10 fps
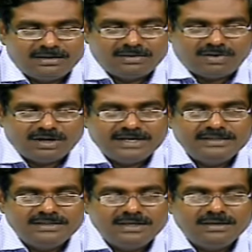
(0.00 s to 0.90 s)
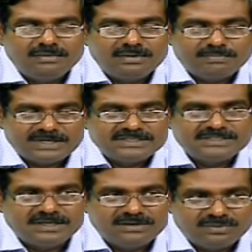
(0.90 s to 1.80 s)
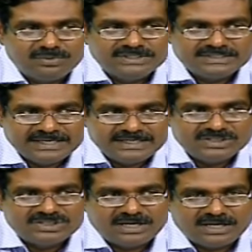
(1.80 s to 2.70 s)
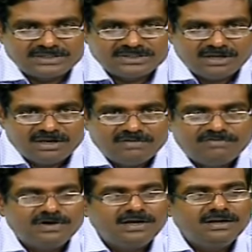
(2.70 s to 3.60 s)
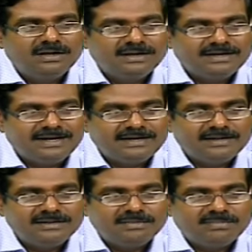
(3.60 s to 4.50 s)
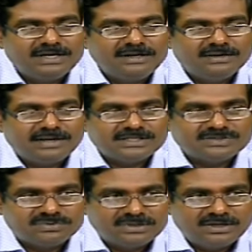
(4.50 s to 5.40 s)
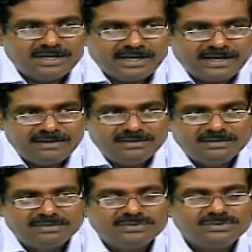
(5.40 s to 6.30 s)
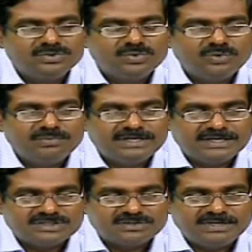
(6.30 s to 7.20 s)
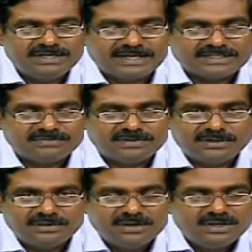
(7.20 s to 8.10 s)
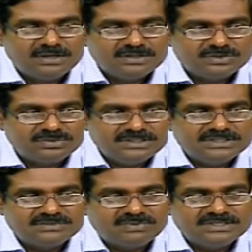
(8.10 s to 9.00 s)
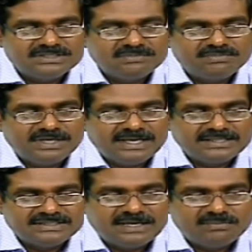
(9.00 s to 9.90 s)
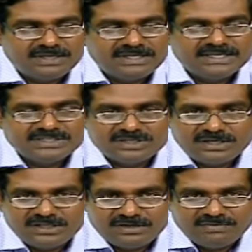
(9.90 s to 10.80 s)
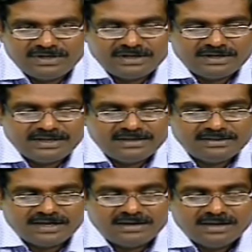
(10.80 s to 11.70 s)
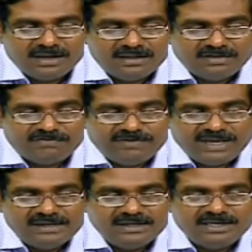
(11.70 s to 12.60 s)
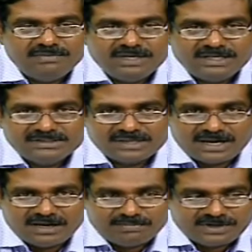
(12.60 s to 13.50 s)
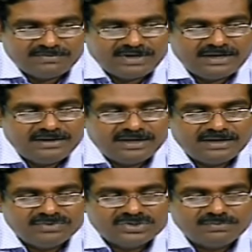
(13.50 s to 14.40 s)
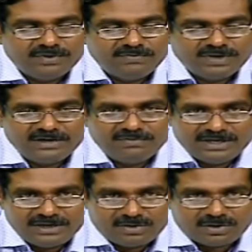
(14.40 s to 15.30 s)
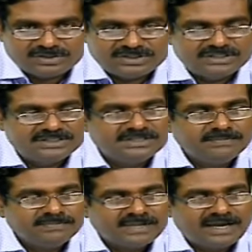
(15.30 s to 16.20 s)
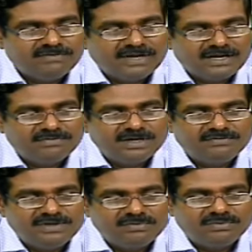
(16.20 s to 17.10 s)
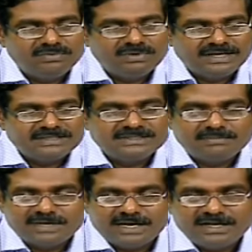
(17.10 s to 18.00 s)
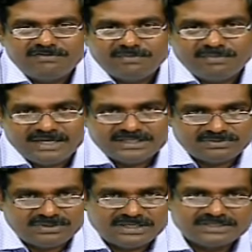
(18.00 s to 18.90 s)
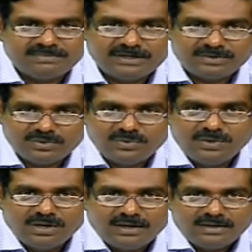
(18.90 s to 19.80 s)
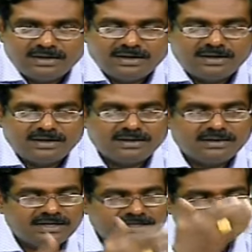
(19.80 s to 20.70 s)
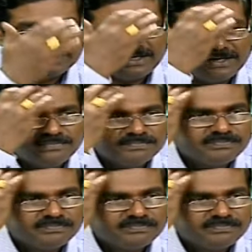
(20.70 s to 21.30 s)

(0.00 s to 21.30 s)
calling the person who is in charge for getting the money transferred and to whom it has to be transferred. So, this is one simple example case study that we can take, that the fake emails are prevalent and we should be very, very cautious. And whenever we get some kind of a mails with respect to let us say